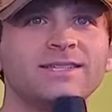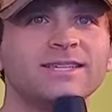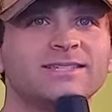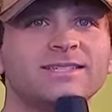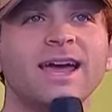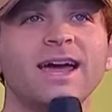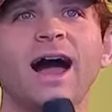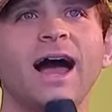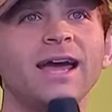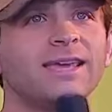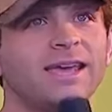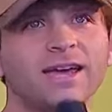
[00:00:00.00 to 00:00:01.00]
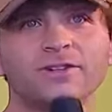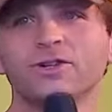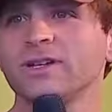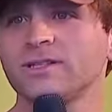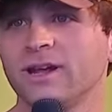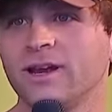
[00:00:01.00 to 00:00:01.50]
As he said, I can't
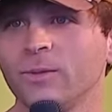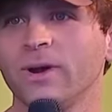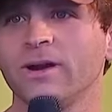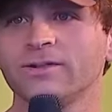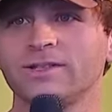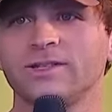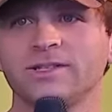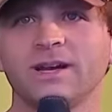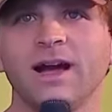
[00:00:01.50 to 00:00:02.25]
trust anyone else's